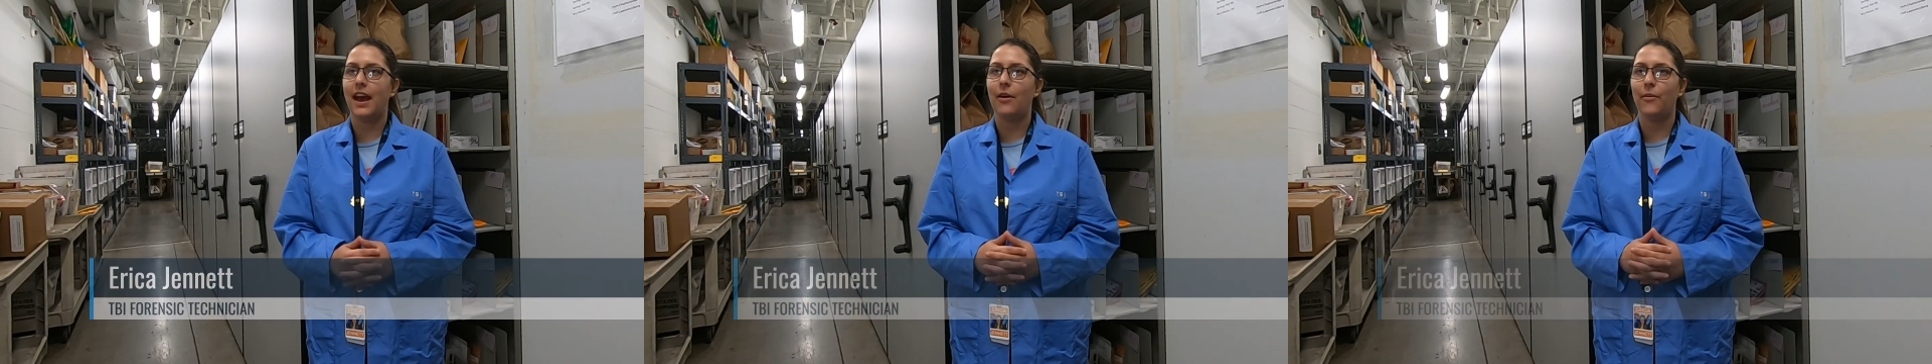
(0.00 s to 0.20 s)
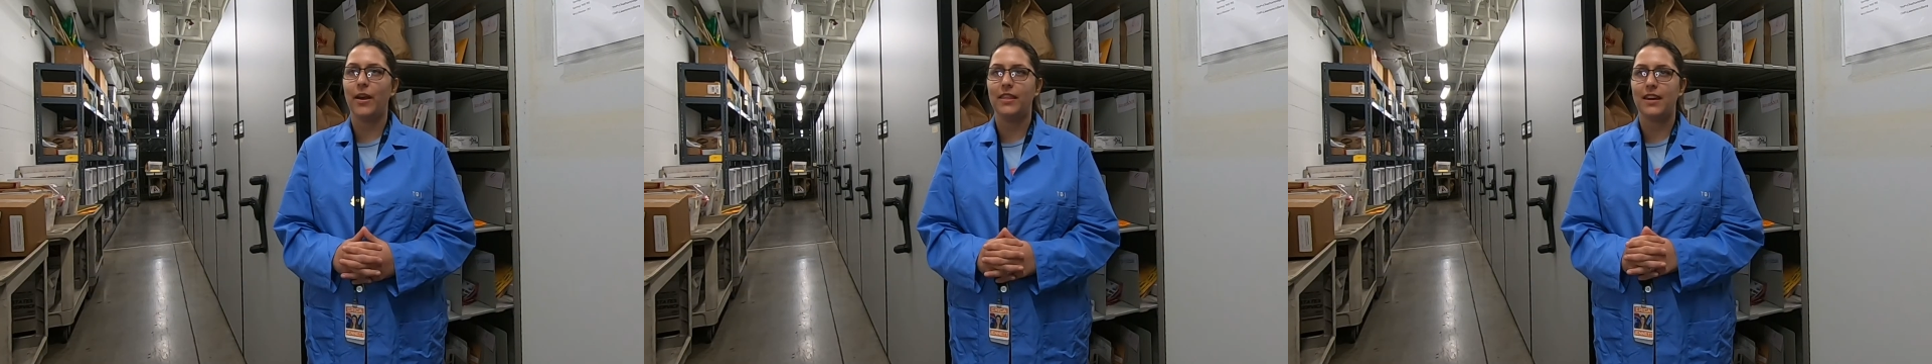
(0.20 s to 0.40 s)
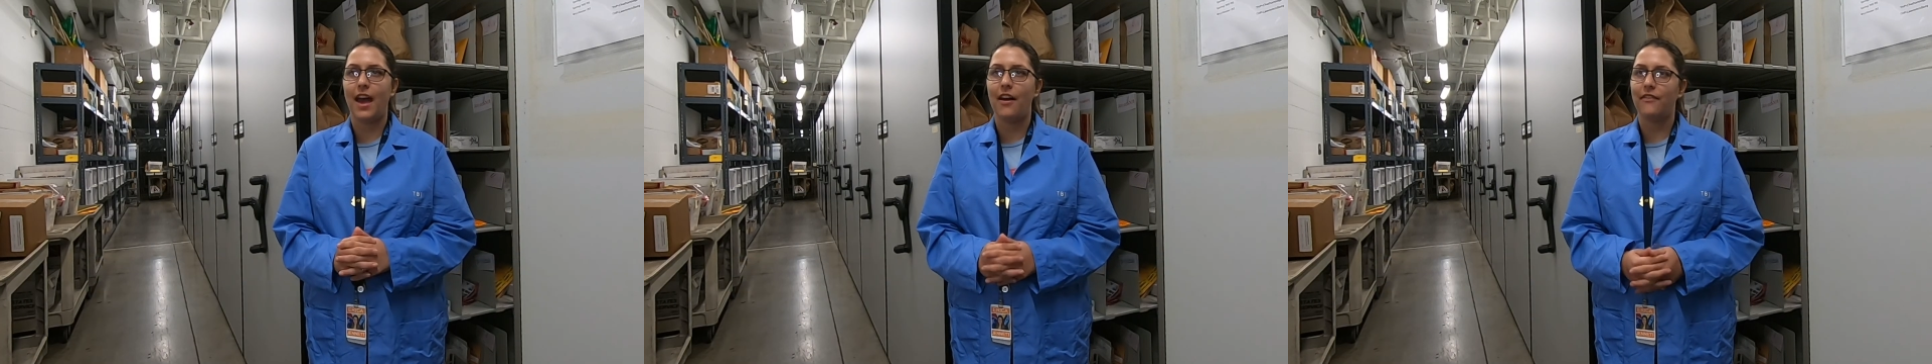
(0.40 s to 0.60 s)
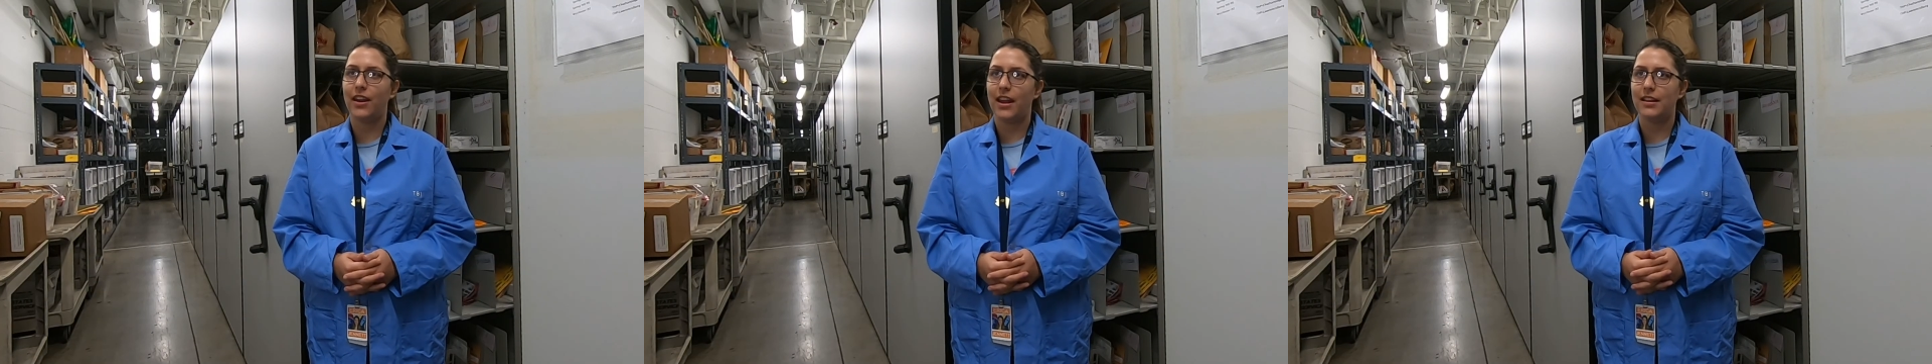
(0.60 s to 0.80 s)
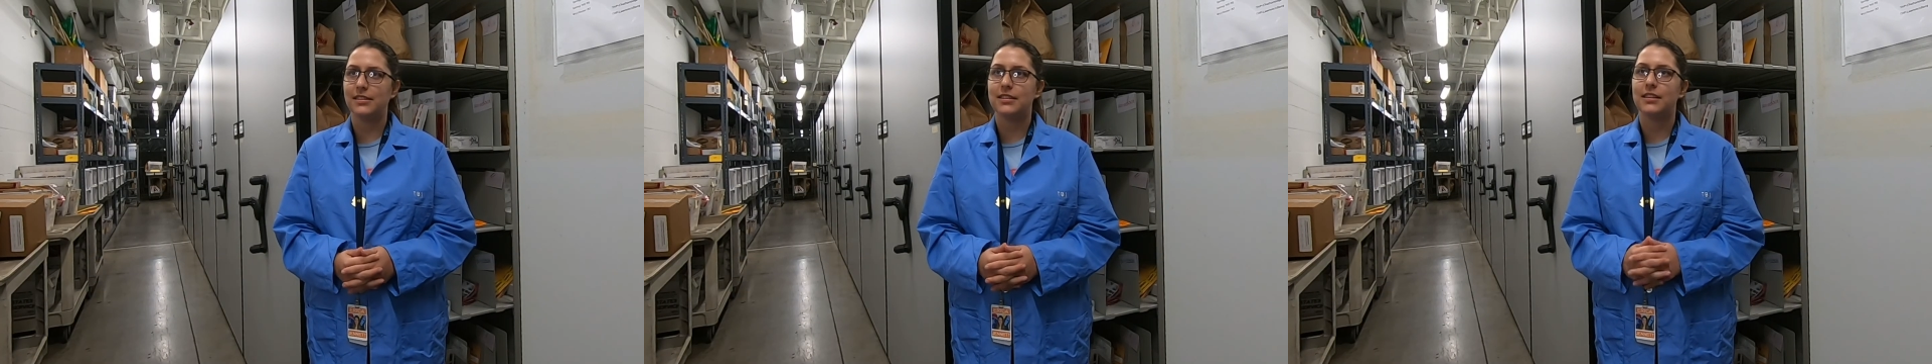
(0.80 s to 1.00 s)
That way, the
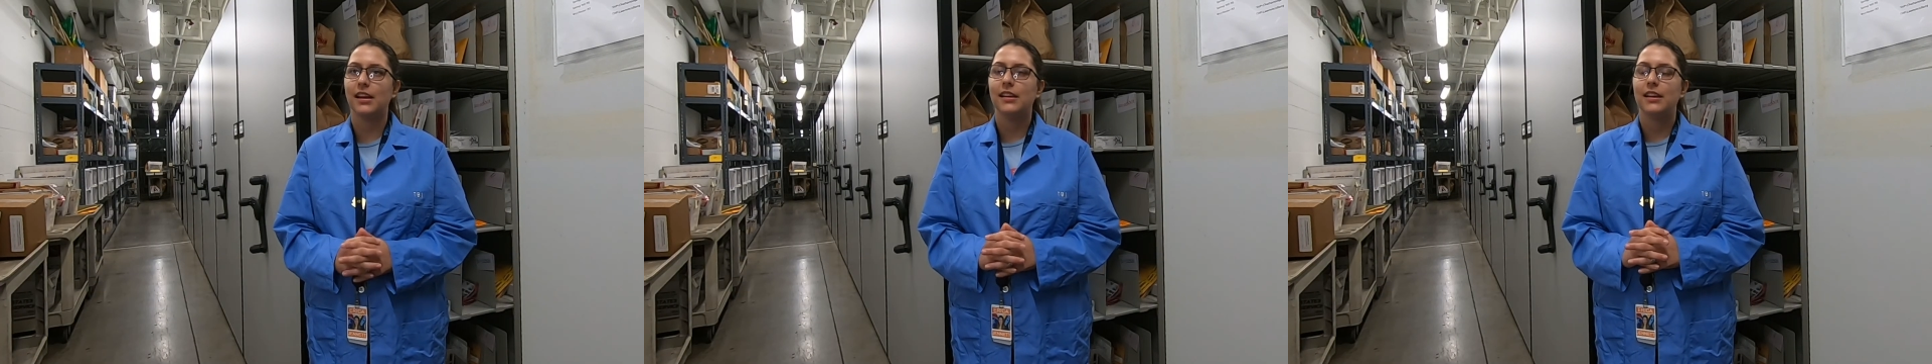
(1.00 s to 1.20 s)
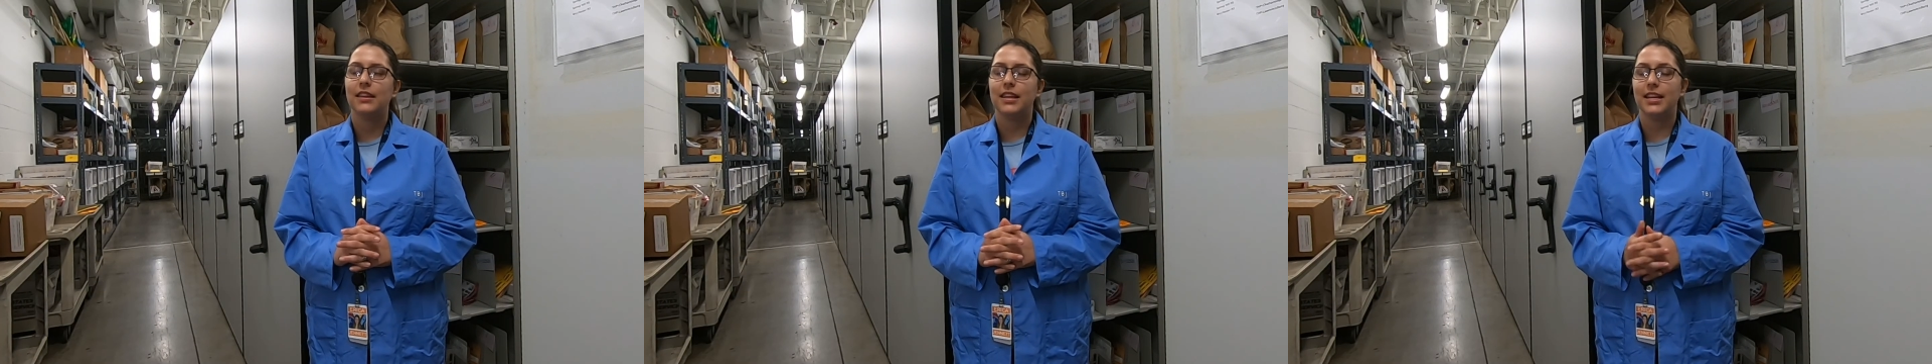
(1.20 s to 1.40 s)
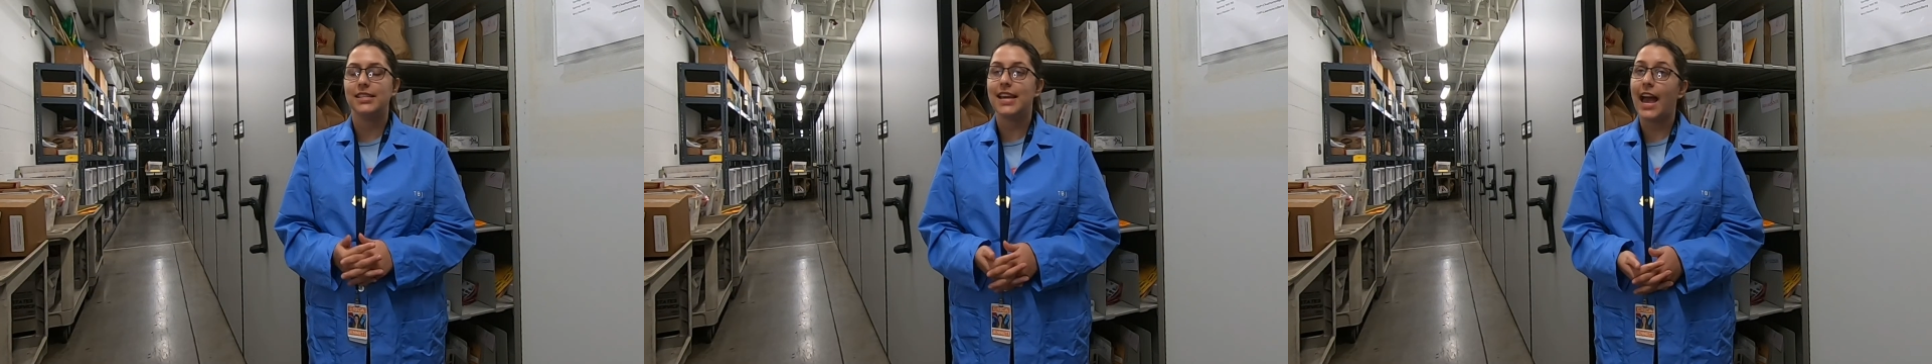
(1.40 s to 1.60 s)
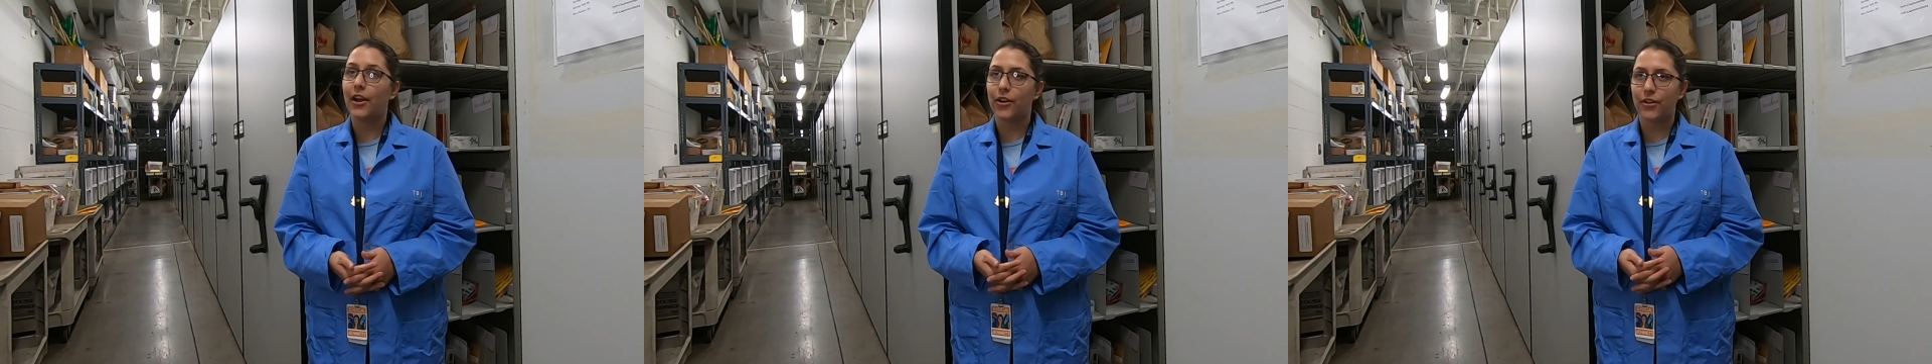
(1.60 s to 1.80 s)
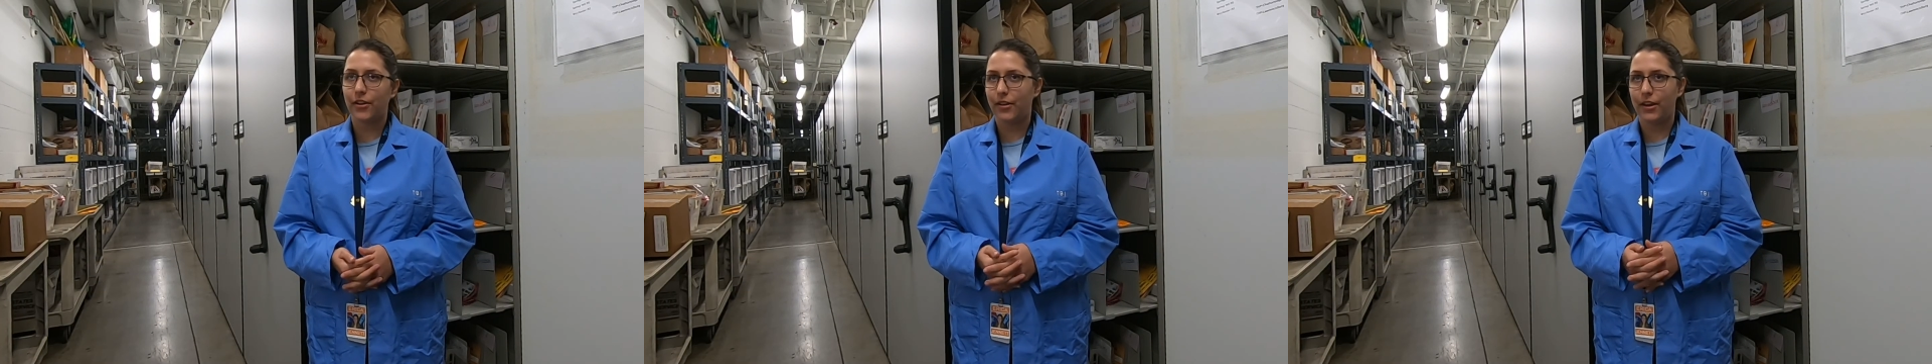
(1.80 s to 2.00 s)
evidence, the
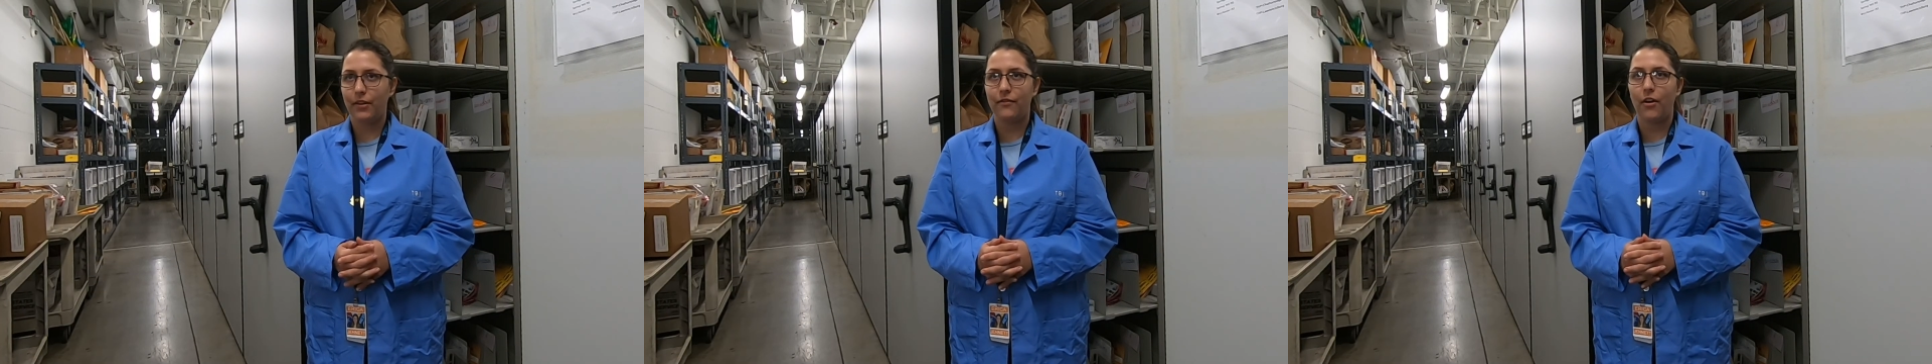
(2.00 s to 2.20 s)
integrity